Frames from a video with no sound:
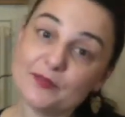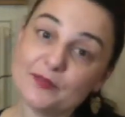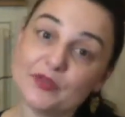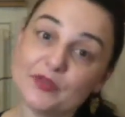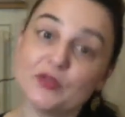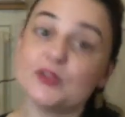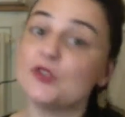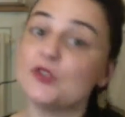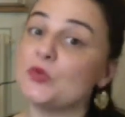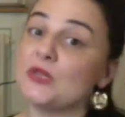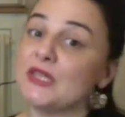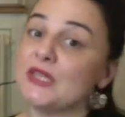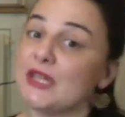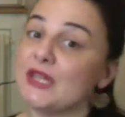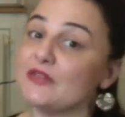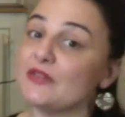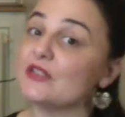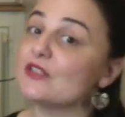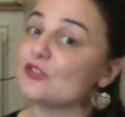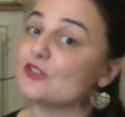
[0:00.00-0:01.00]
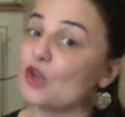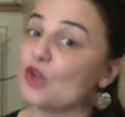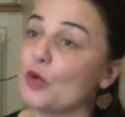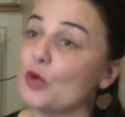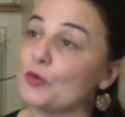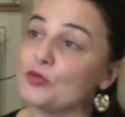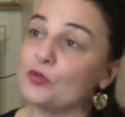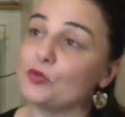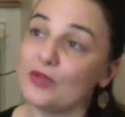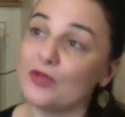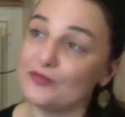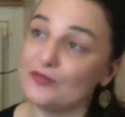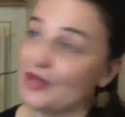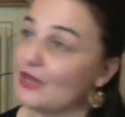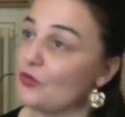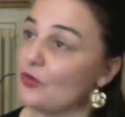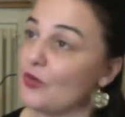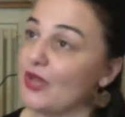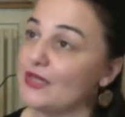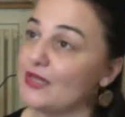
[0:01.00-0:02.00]
because we never stop to
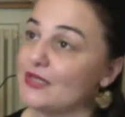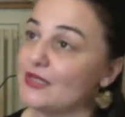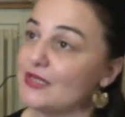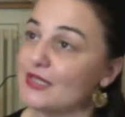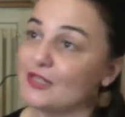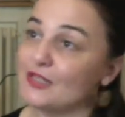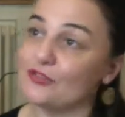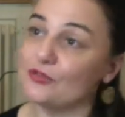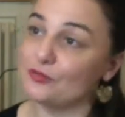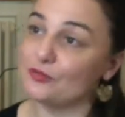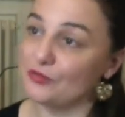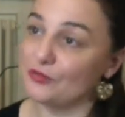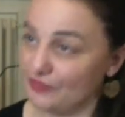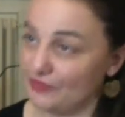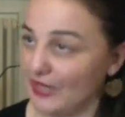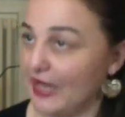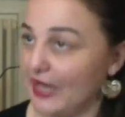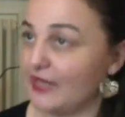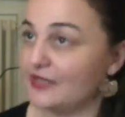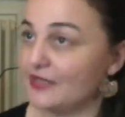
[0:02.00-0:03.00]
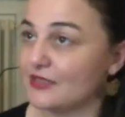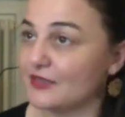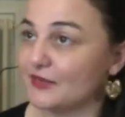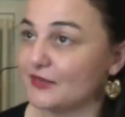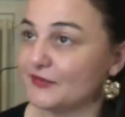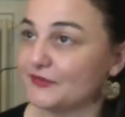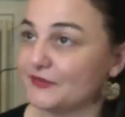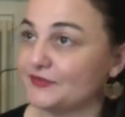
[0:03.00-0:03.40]
evaluate and to reflect.